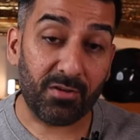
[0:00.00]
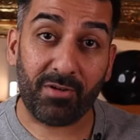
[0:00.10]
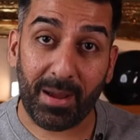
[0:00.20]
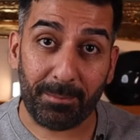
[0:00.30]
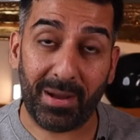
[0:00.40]

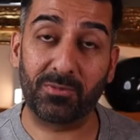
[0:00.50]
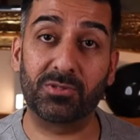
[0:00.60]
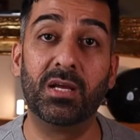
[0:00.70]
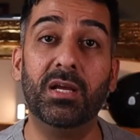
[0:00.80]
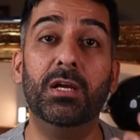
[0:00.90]
RAM
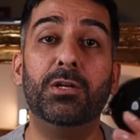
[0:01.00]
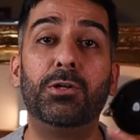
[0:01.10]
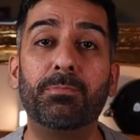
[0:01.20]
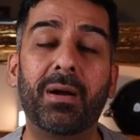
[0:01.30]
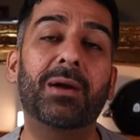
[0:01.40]
mount.
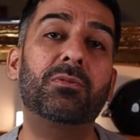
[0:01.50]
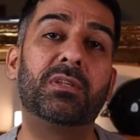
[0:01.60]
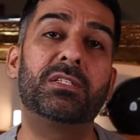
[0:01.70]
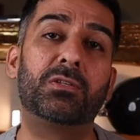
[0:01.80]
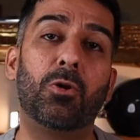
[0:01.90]
To
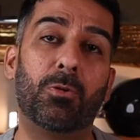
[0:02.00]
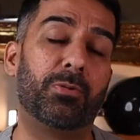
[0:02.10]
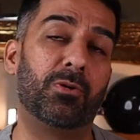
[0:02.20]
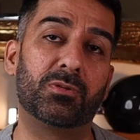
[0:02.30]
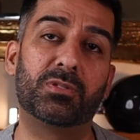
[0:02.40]
mount these
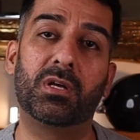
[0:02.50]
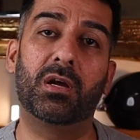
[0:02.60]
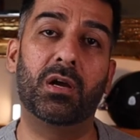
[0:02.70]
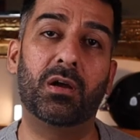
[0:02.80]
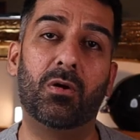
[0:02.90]
GoPros
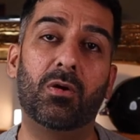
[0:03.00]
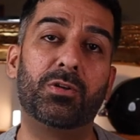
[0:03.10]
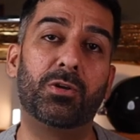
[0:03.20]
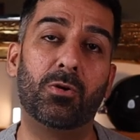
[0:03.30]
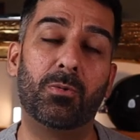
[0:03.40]

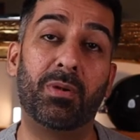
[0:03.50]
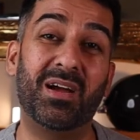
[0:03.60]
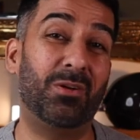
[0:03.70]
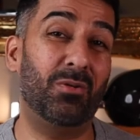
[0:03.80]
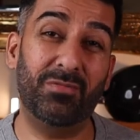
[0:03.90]
on your
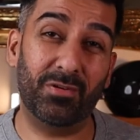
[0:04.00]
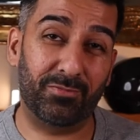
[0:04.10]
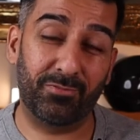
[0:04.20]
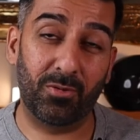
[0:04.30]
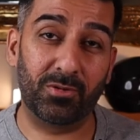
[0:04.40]
bike or
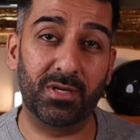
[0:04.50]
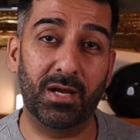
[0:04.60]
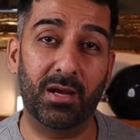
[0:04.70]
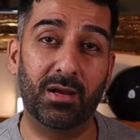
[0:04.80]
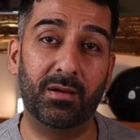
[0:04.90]
even phone,
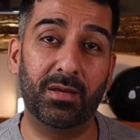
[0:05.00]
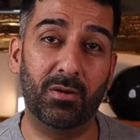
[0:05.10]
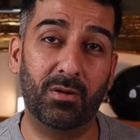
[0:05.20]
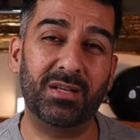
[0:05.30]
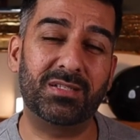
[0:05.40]

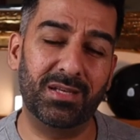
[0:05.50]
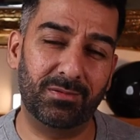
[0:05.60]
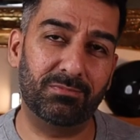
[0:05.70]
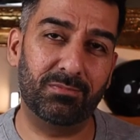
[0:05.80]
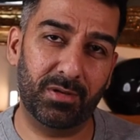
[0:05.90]
you know, I
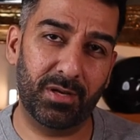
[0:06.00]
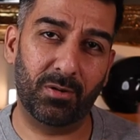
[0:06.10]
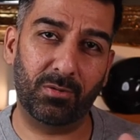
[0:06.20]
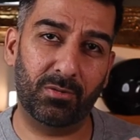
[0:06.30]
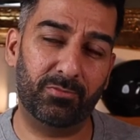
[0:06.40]
still,
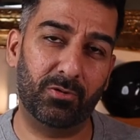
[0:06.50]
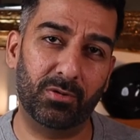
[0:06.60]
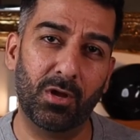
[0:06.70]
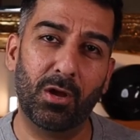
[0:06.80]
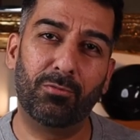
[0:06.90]
you know,
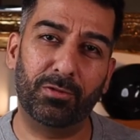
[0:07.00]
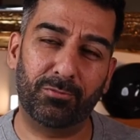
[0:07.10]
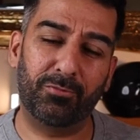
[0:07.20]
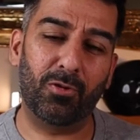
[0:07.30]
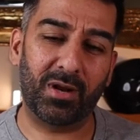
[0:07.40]
for
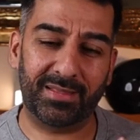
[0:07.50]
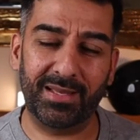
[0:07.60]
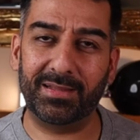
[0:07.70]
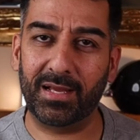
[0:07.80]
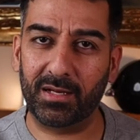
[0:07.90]
the phone, I
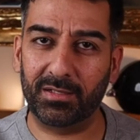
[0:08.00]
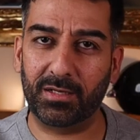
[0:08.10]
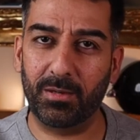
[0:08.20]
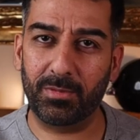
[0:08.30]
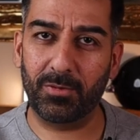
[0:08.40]
think that
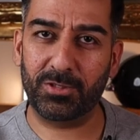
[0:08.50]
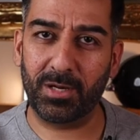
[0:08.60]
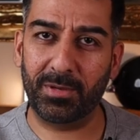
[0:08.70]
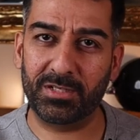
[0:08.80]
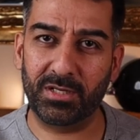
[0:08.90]
other company
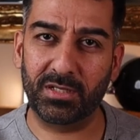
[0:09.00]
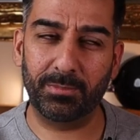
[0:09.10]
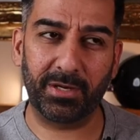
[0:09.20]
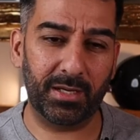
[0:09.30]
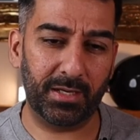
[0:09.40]
which I mentioned
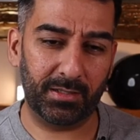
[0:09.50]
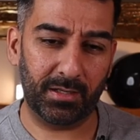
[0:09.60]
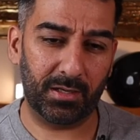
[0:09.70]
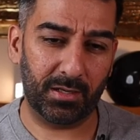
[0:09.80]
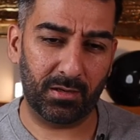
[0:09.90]
in the
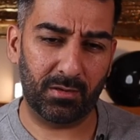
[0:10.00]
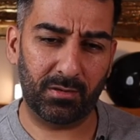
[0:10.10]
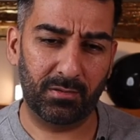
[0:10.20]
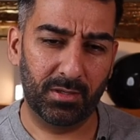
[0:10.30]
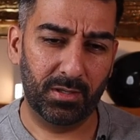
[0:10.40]
beginning,
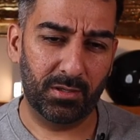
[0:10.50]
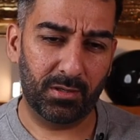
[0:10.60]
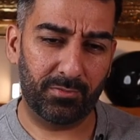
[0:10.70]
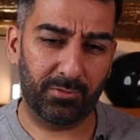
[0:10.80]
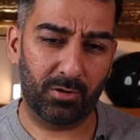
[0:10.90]

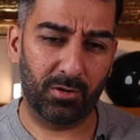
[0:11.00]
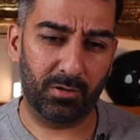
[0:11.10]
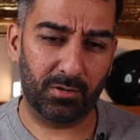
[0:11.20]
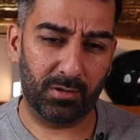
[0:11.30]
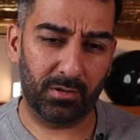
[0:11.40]
I
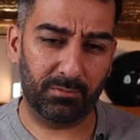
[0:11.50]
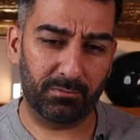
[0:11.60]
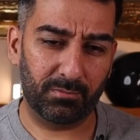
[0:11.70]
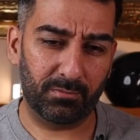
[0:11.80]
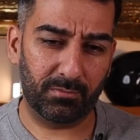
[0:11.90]
forgot
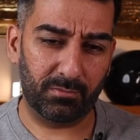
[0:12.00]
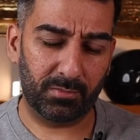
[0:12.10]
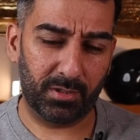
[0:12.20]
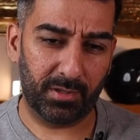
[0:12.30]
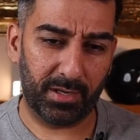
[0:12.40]

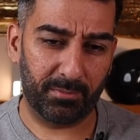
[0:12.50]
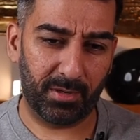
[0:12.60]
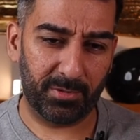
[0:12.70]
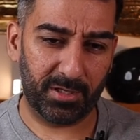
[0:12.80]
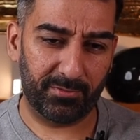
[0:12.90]
the
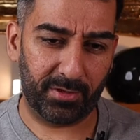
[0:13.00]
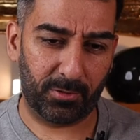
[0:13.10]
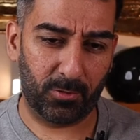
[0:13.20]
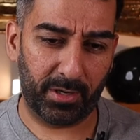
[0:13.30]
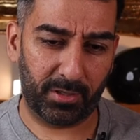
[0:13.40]
name. Let me have a
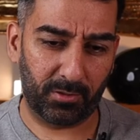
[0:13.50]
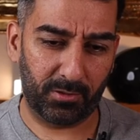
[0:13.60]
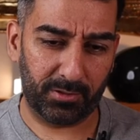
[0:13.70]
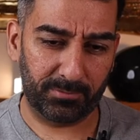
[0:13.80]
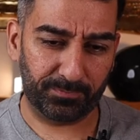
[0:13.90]
quick
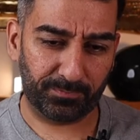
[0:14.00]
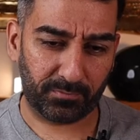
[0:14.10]
look.